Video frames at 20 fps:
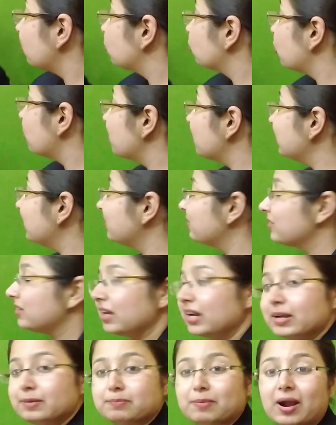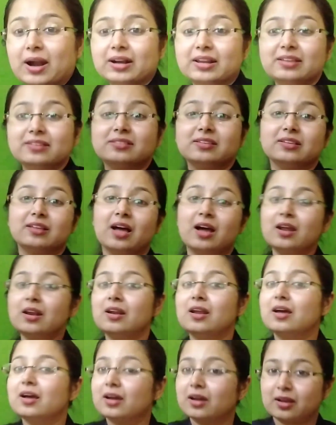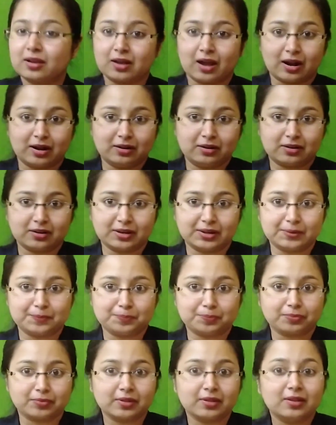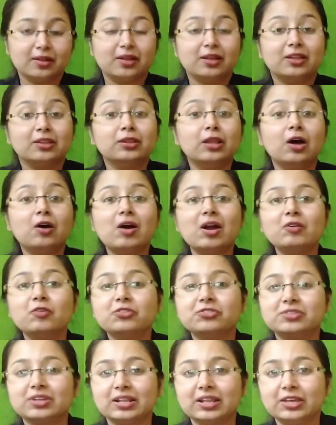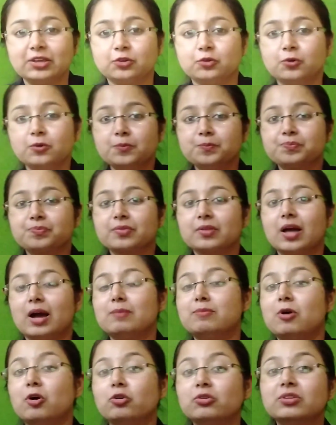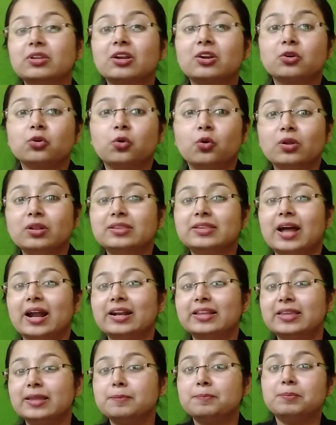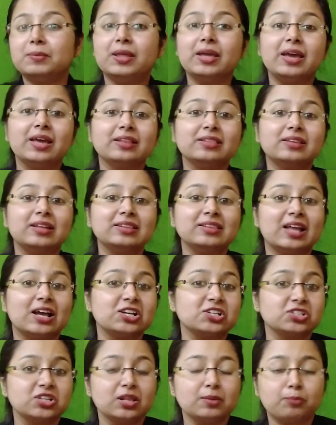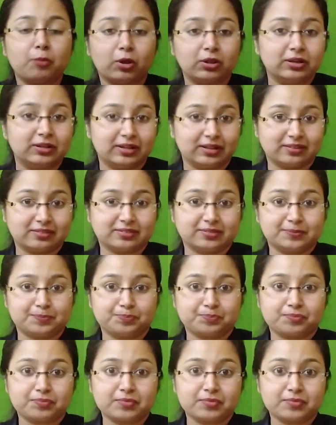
so many state parties in our country. Now, I was telling you about the role that they play in the national politics.